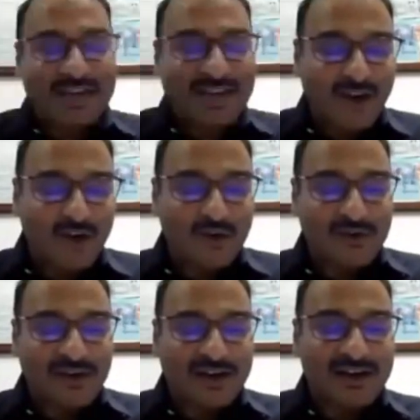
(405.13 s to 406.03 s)
now
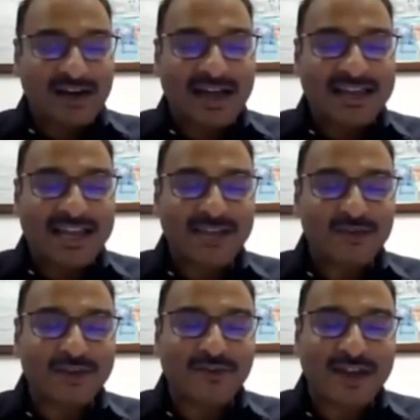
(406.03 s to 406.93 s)
I'd like
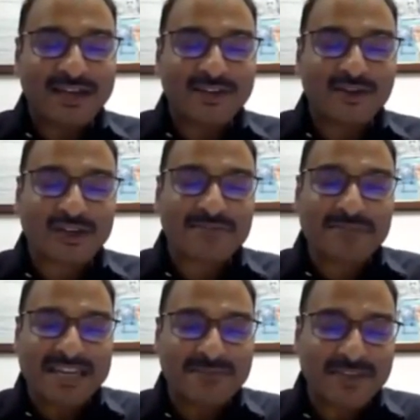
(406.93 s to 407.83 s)
to invite Dr.
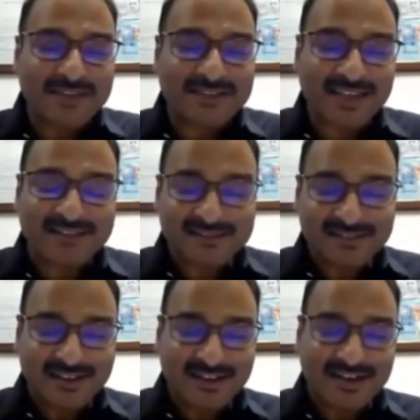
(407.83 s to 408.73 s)
Mini P. Singh.
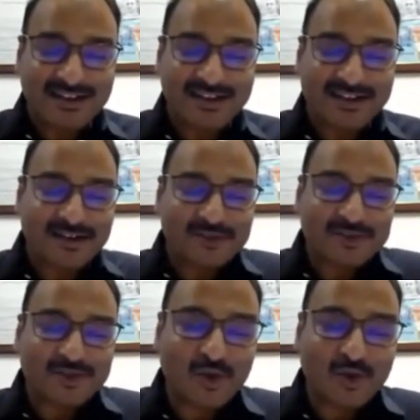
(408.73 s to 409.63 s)

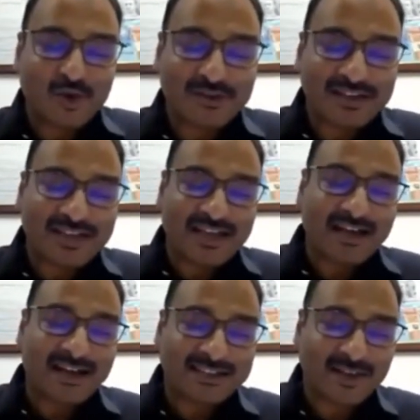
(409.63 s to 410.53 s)

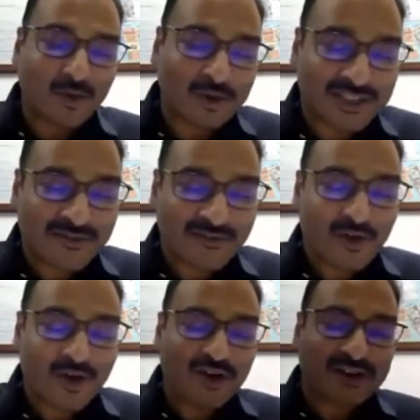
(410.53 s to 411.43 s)
The question
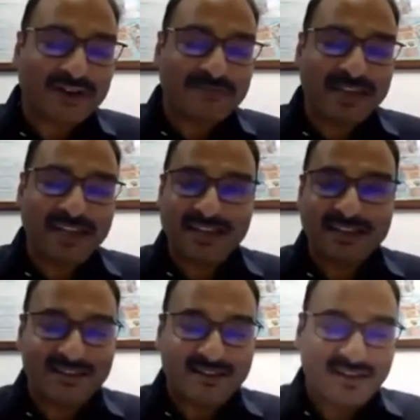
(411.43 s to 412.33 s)
for Dr.
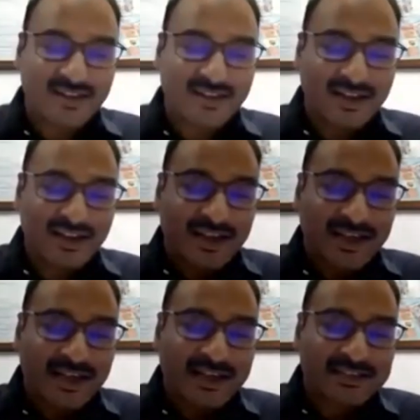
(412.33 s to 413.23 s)
Mini
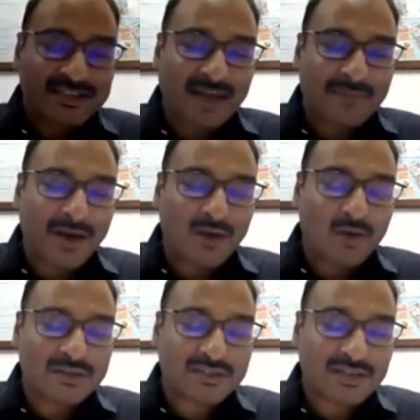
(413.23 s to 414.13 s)
is
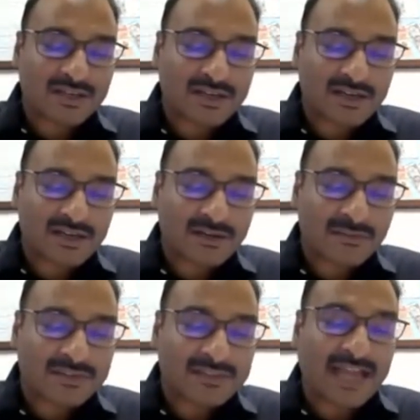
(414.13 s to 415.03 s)
about the
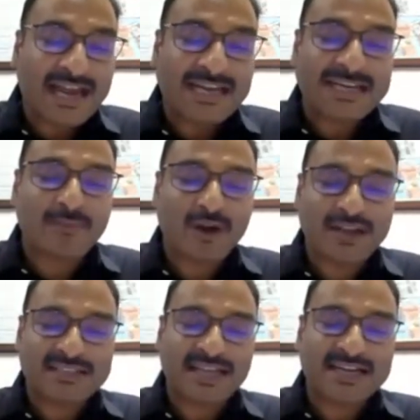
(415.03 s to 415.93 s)

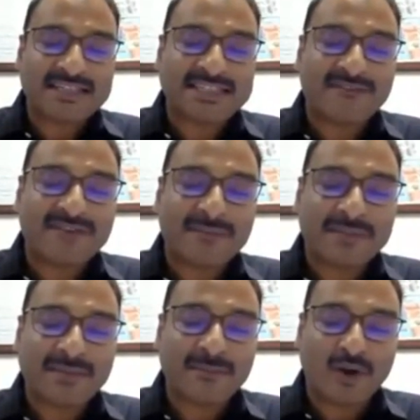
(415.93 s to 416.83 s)
antibodies that is developed
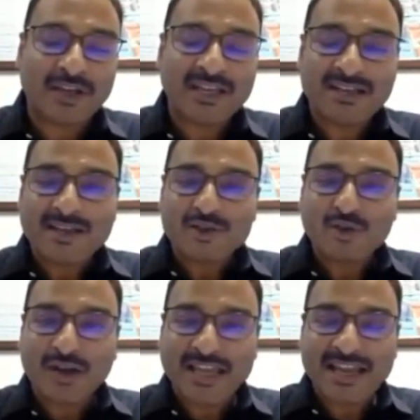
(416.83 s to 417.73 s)
in the body.
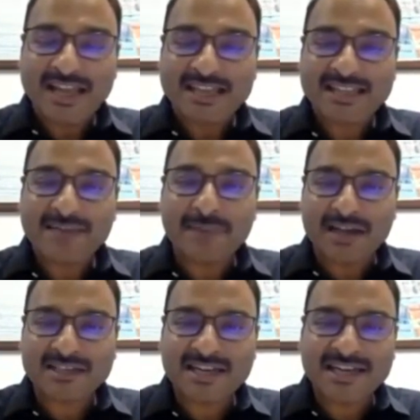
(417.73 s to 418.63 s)
So again, I think
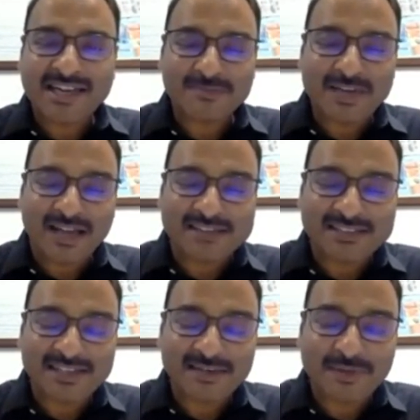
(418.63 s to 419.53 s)
partially it has been
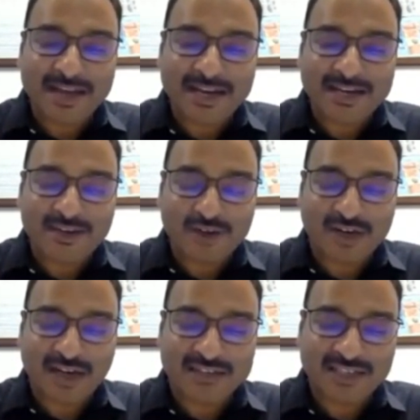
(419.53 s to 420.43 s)
answered by Dr.
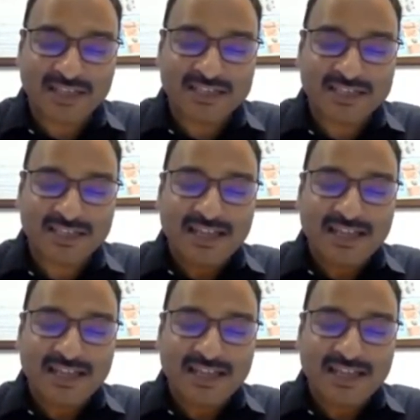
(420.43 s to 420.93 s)
Ashish,